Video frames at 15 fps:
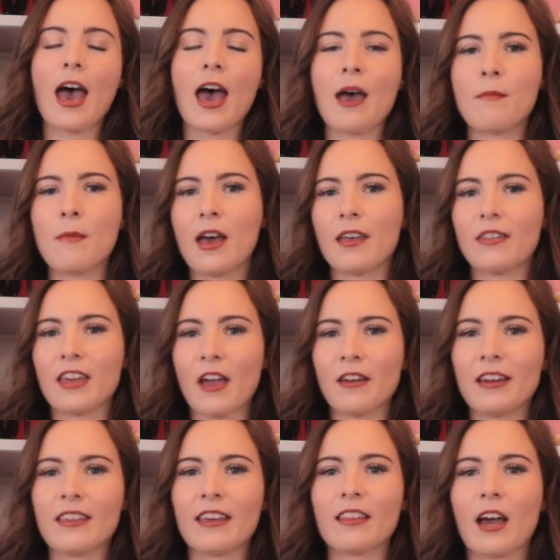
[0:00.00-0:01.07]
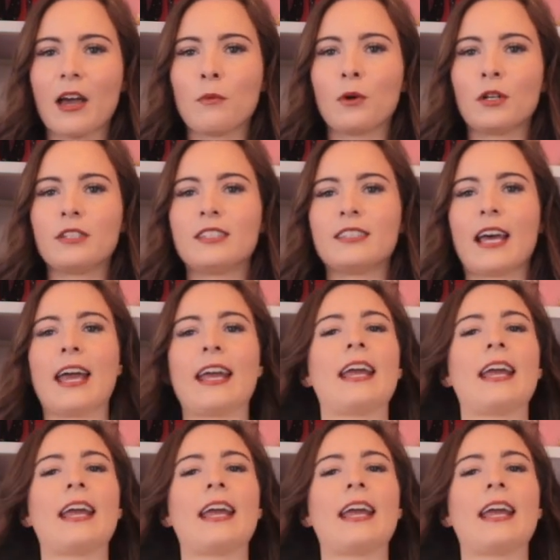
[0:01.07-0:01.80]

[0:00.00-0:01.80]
The only thing that I would say